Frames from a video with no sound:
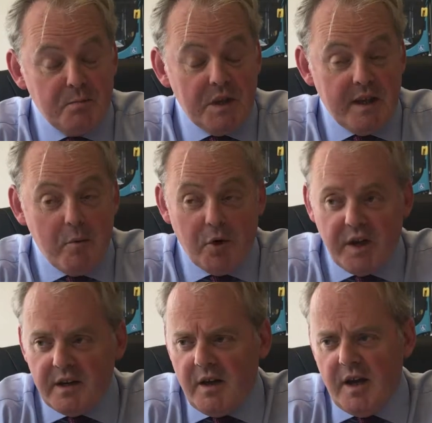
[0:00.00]
Monday
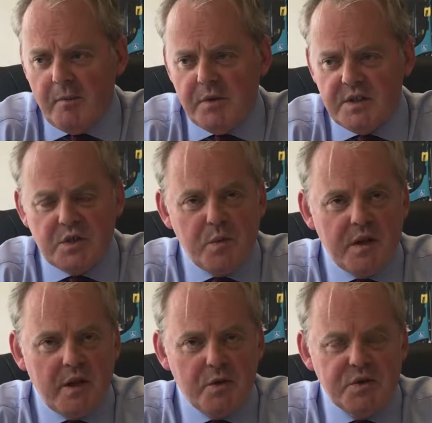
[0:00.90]
morning. But this
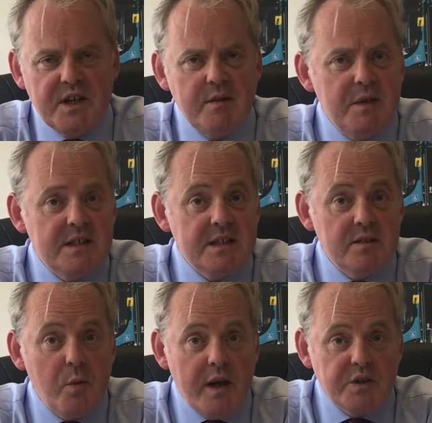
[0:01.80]
week I also had meetings
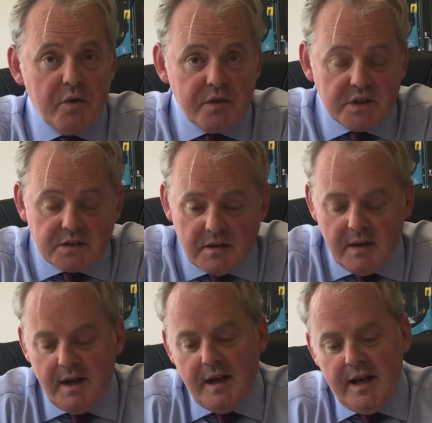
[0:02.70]
at the Wales office.
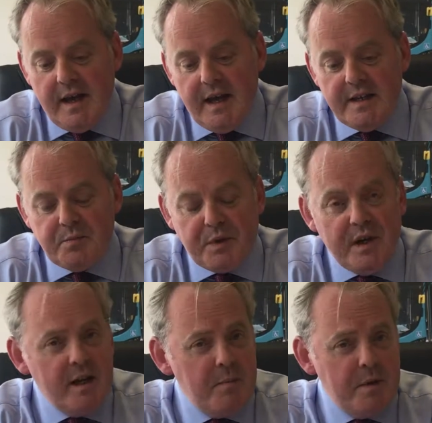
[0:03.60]
It's
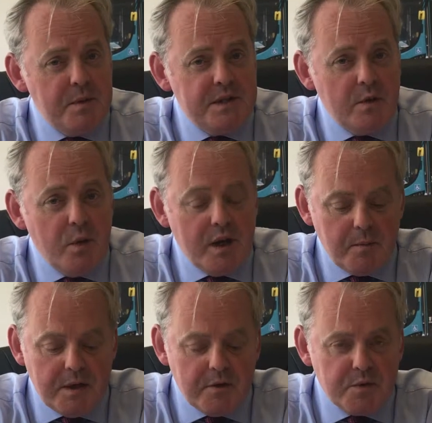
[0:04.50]
clearly been a busy
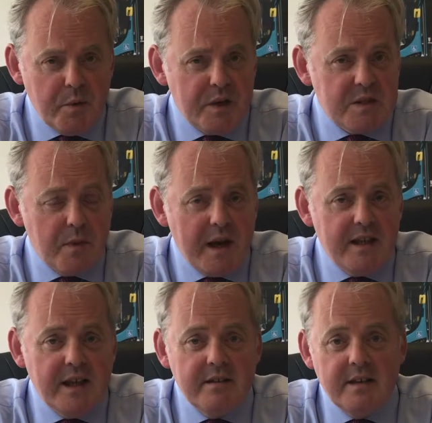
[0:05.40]
week because we were
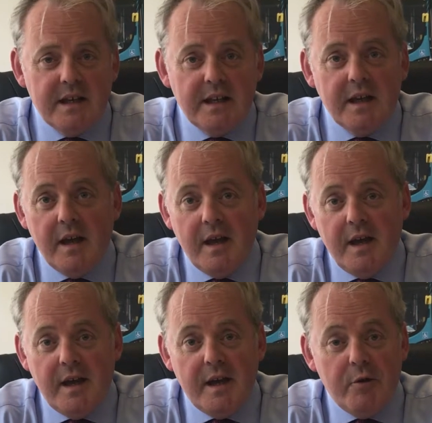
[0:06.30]
expecting the
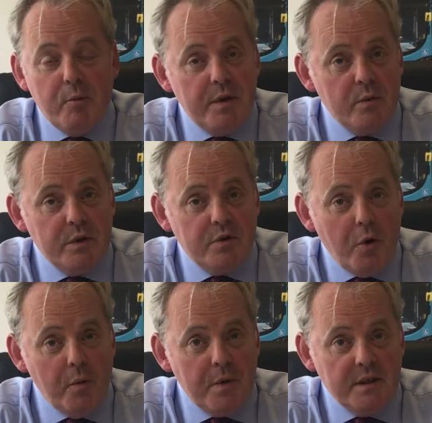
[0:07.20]
European
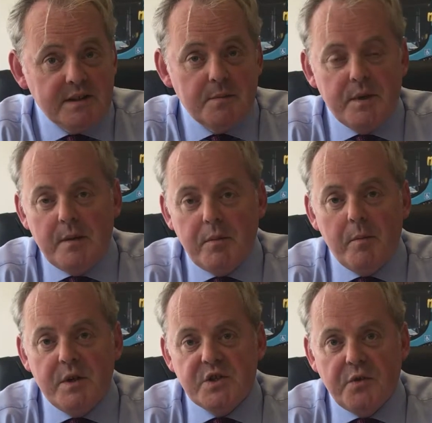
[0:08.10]
Withdrawal Bill to be
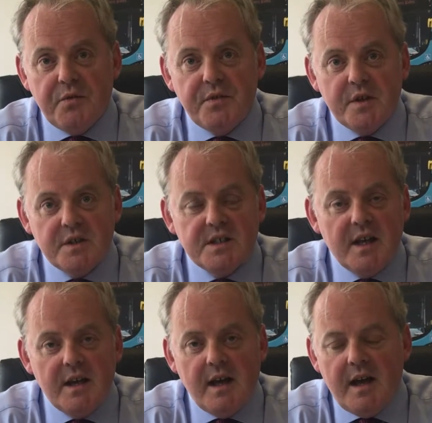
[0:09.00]
published on
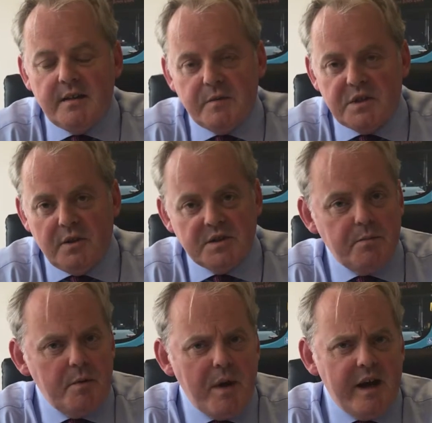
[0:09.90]
Thursday, and there was a lot
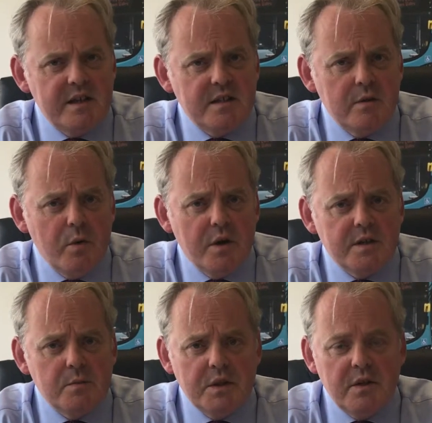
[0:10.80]
of preparatory
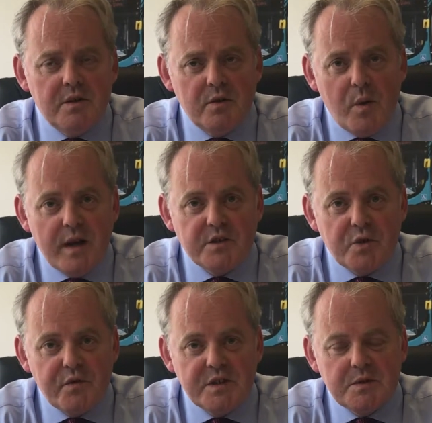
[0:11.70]
work to be done in the
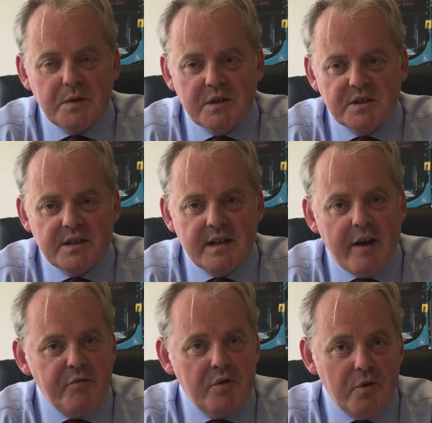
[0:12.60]
Wales office because,
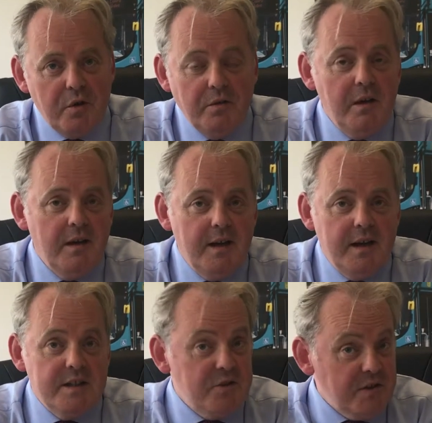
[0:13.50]
after all,
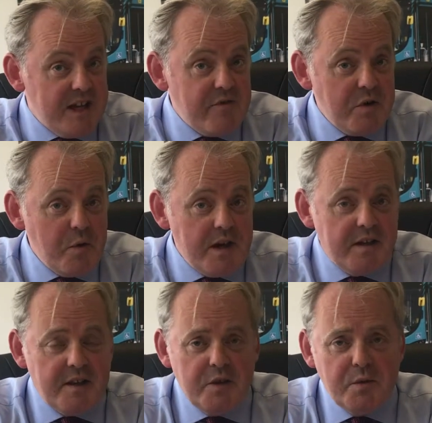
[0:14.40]
it's not every
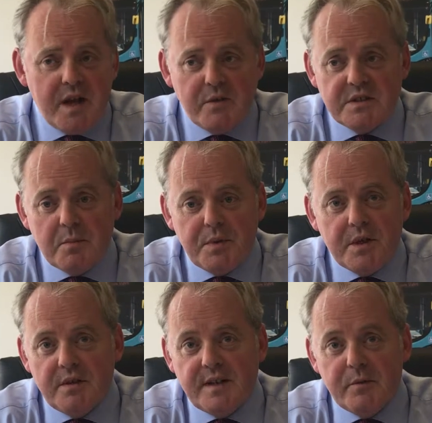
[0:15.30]
week that you announce the
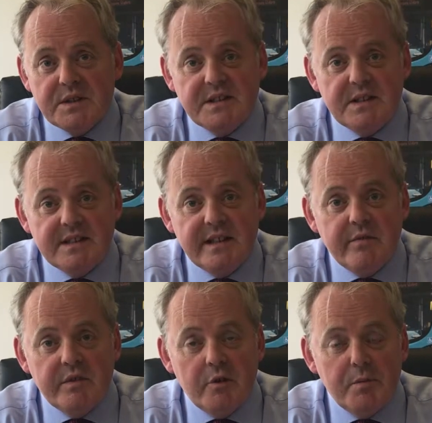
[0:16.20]
bill that will see us
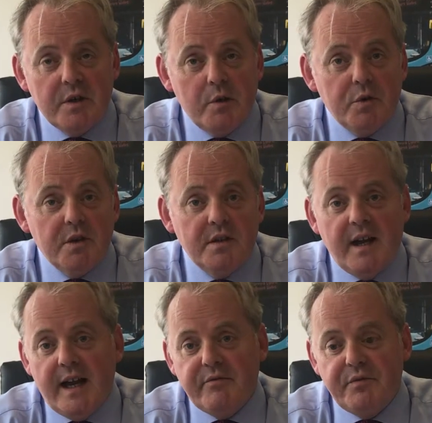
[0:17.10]
leaving the European Union
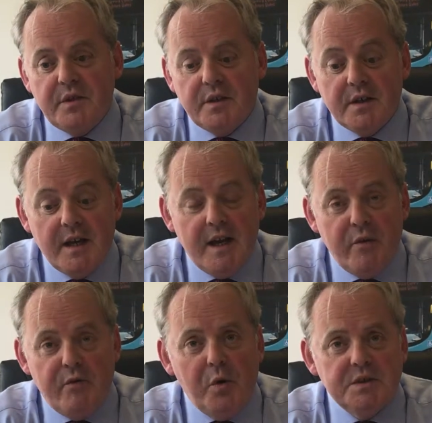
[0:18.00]
after
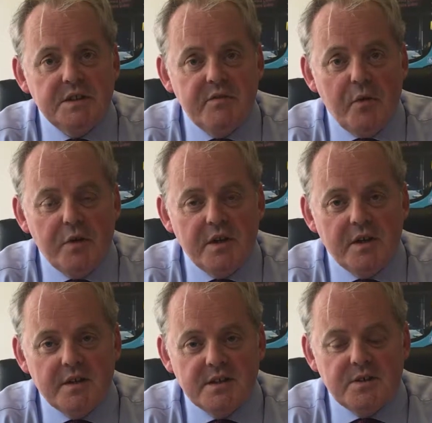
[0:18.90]
44
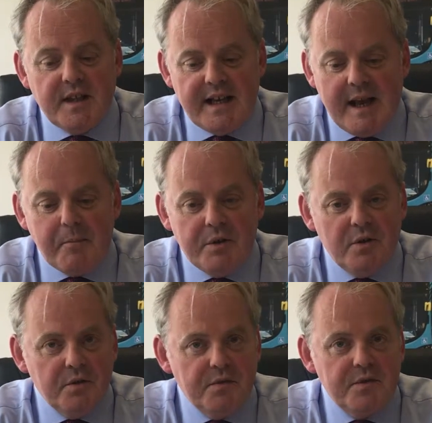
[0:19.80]
years. So that
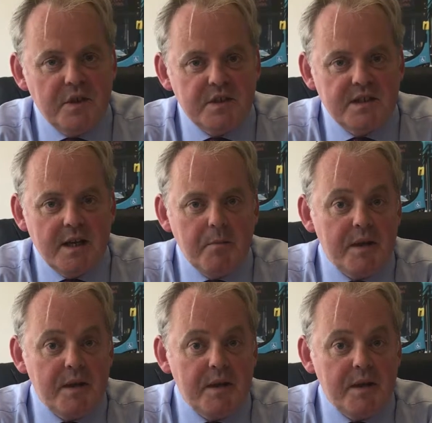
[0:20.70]
happened on Thursday.